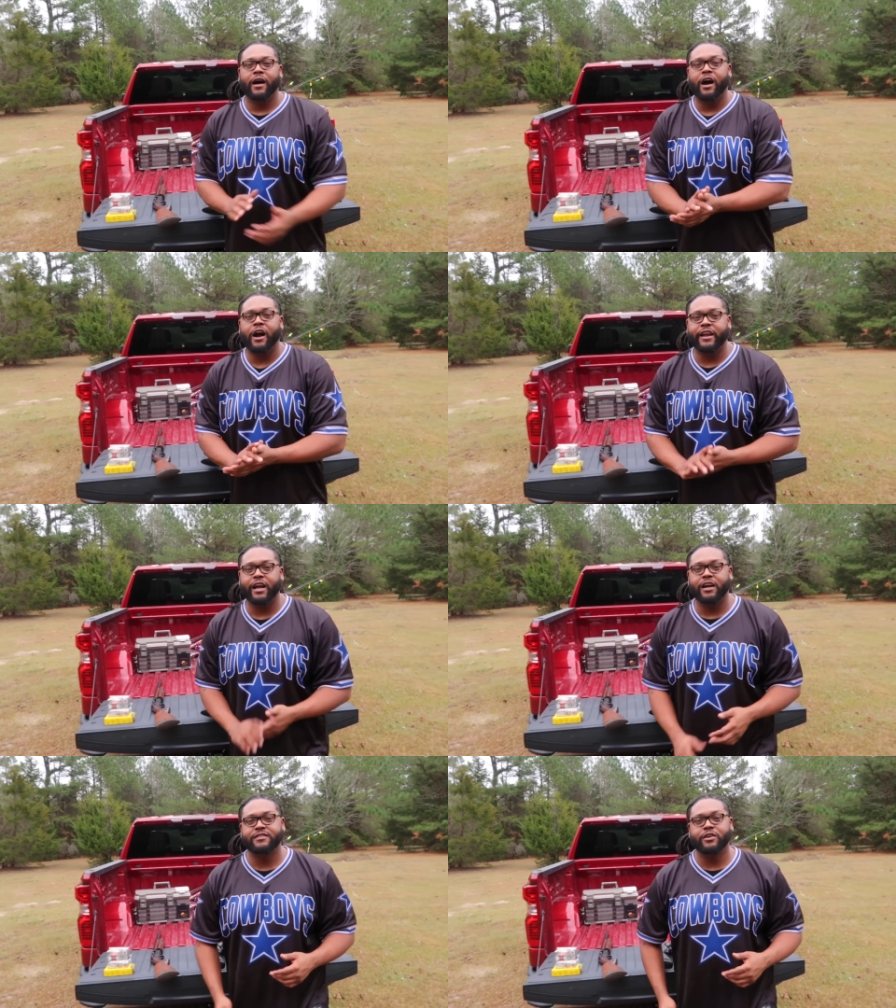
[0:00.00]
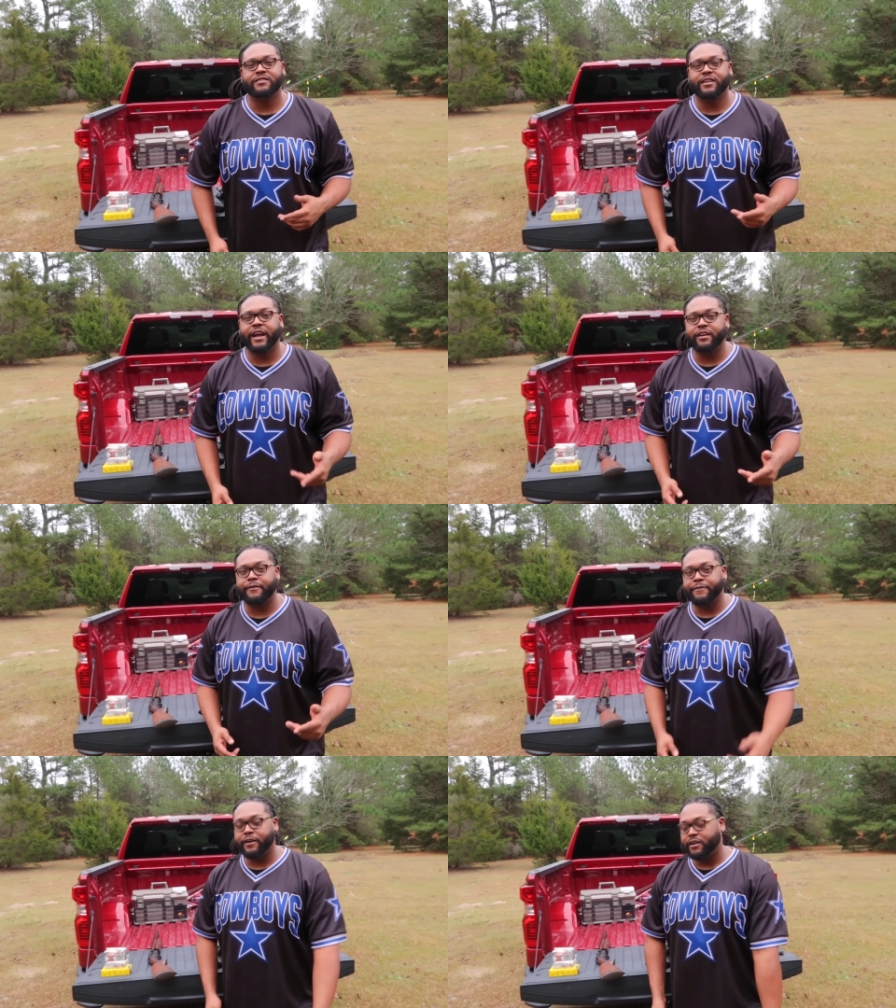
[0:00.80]
Alright, y'all, so today the
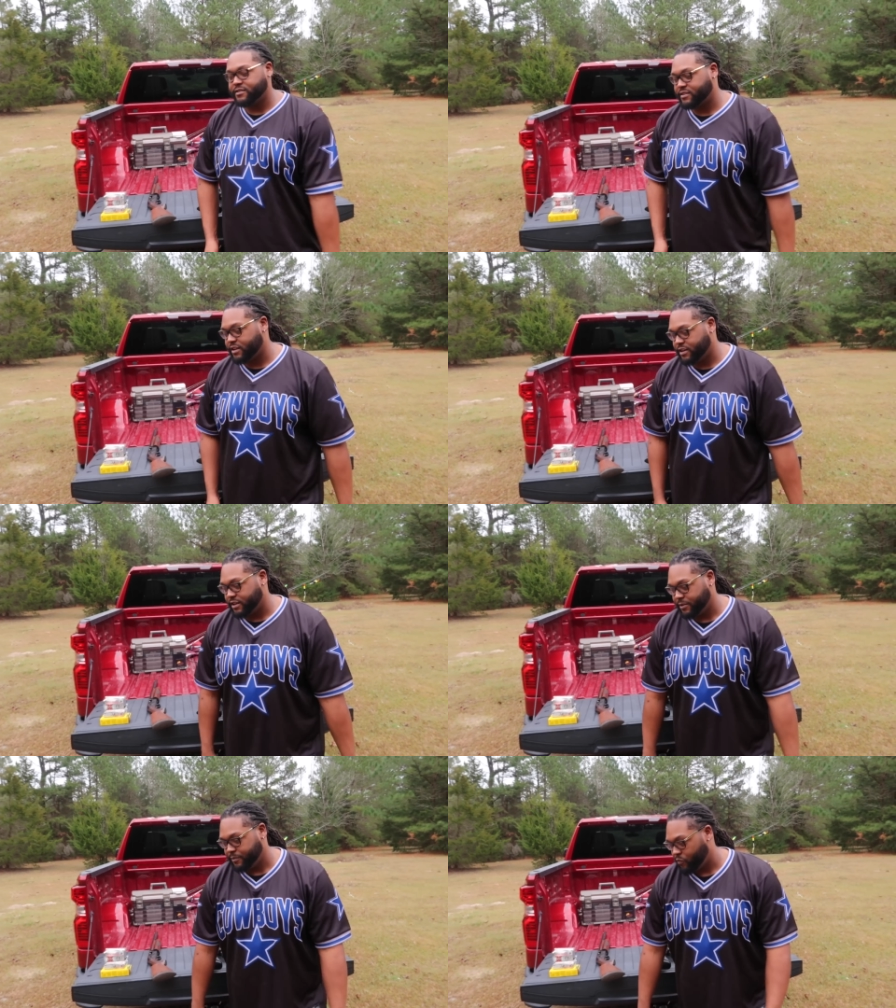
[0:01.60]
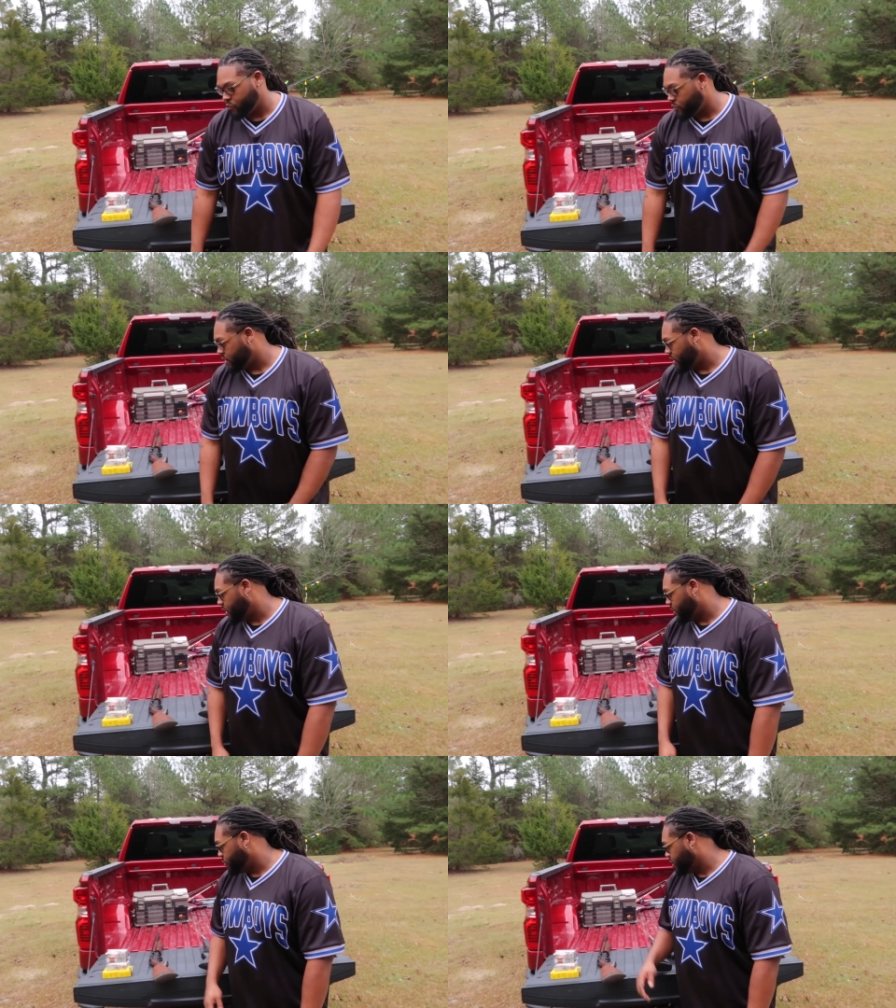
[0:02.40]
first gun
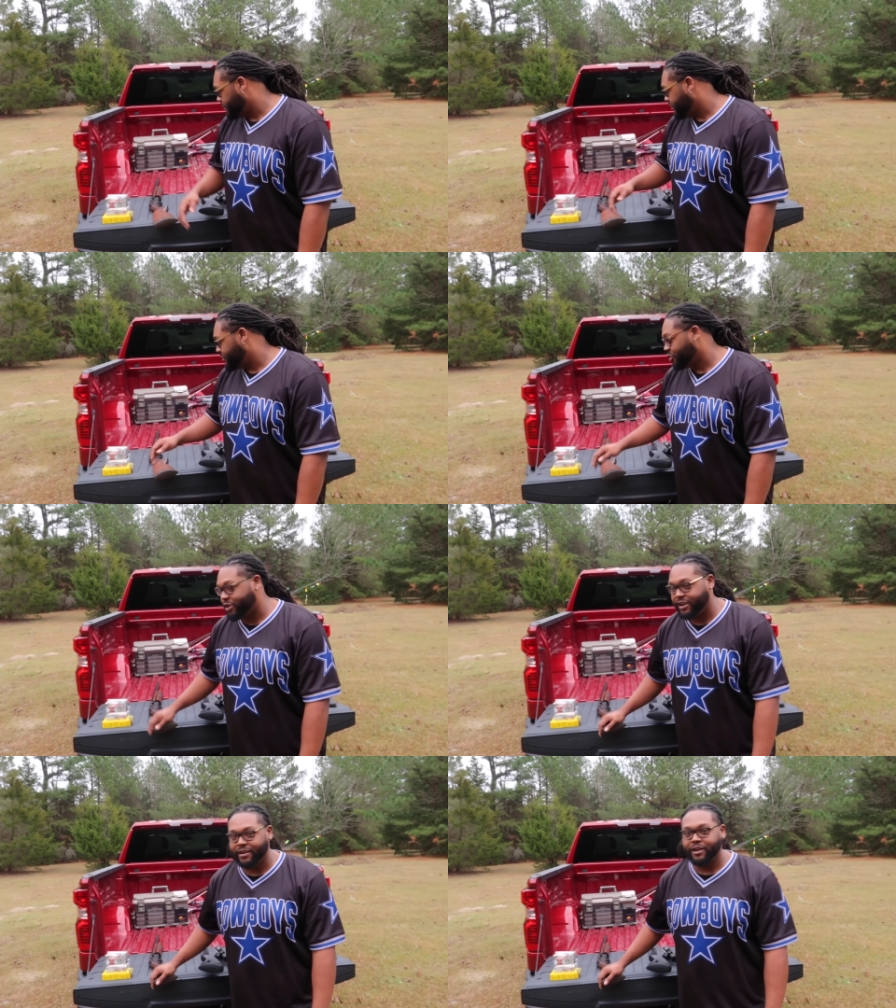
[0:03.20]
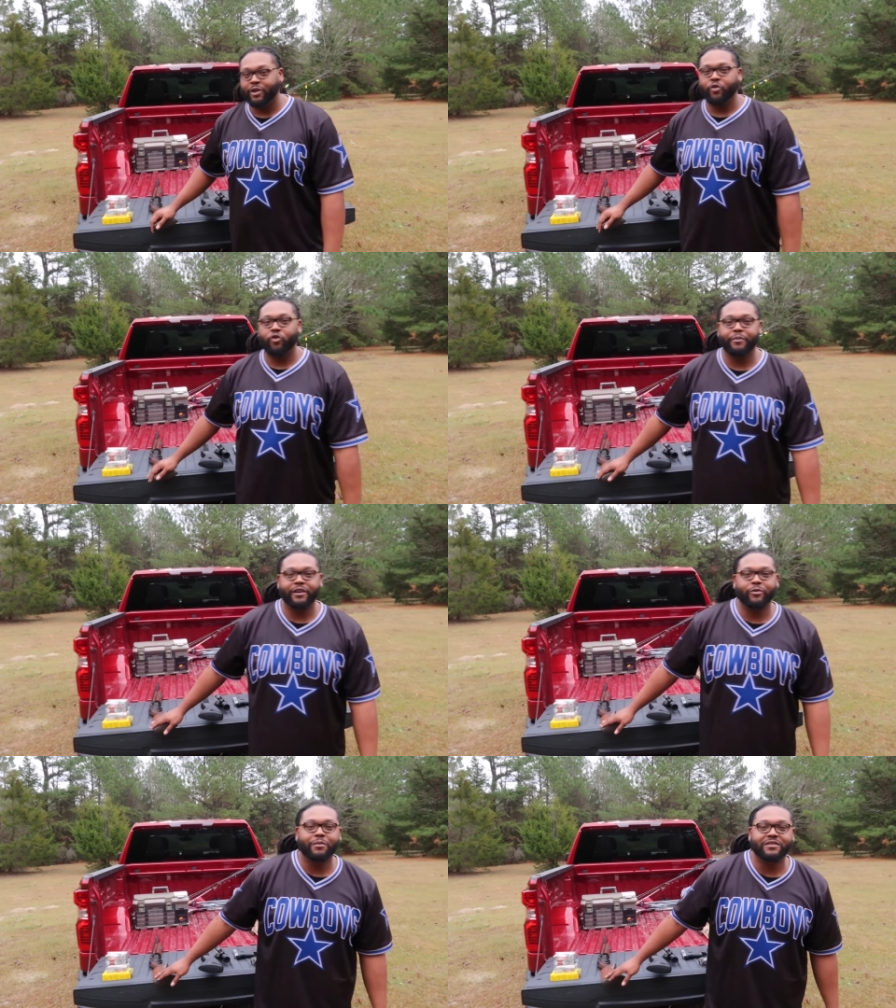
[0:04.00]
we're gonna be doing will be
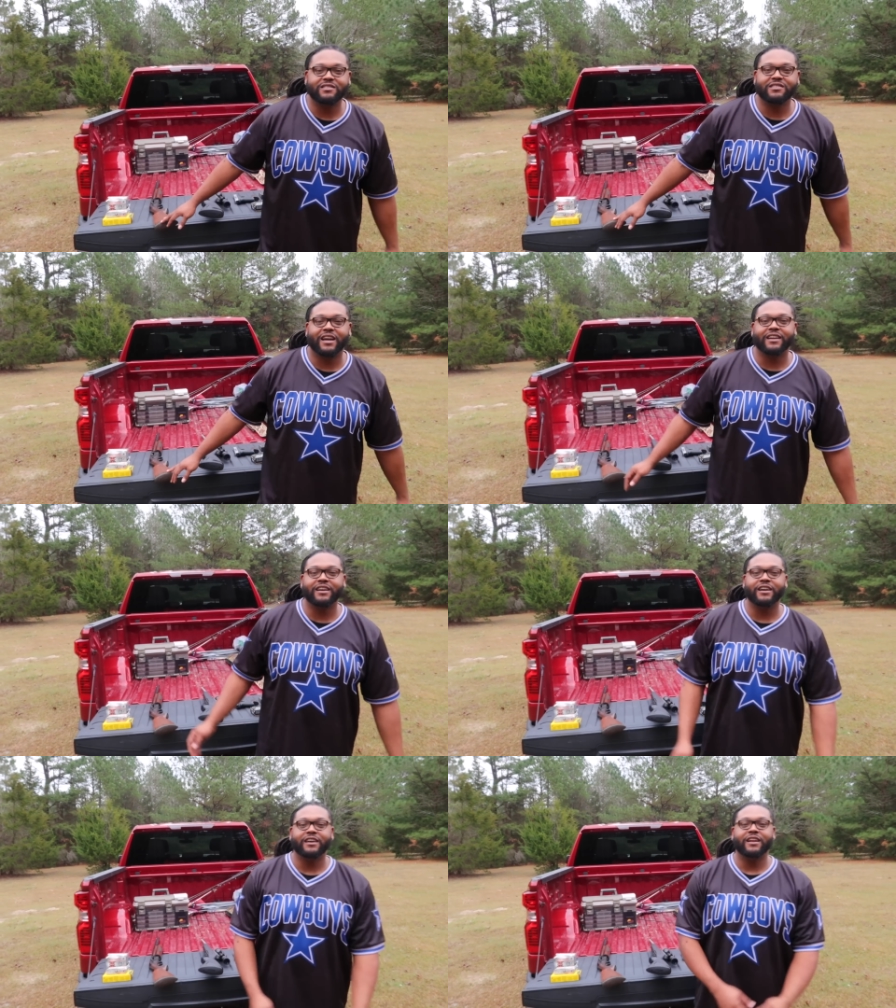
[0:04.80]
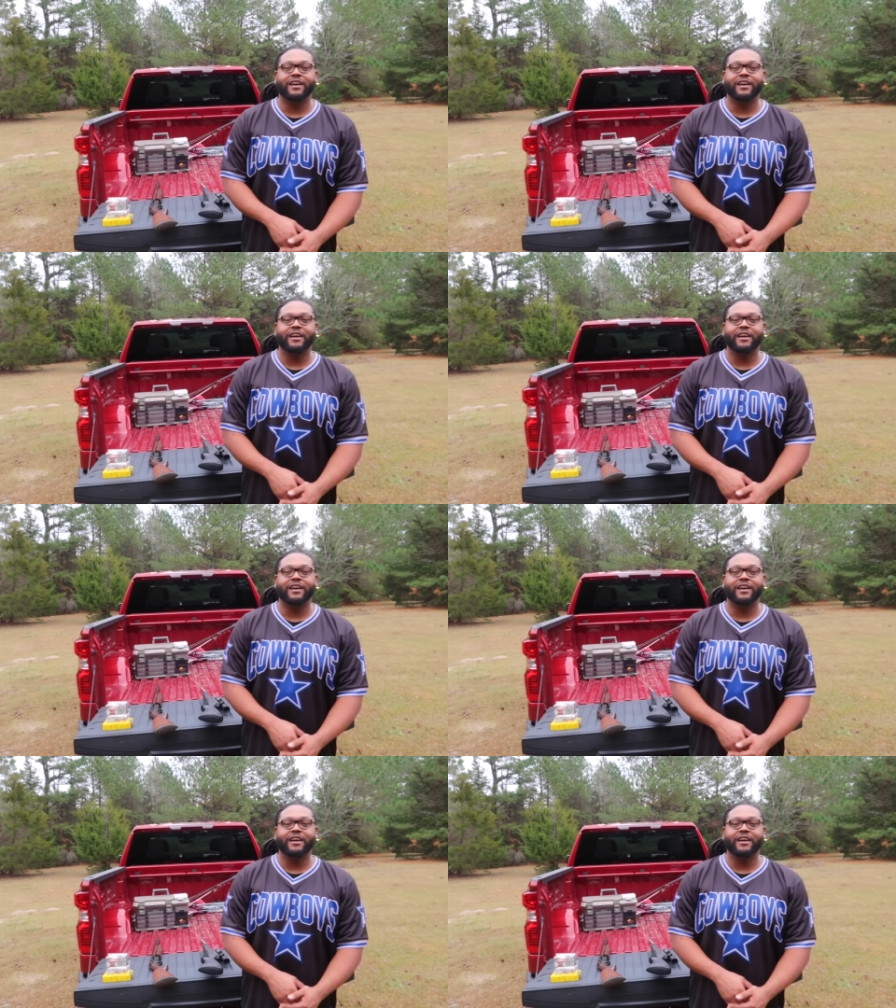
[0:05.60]
the Remington shotgun.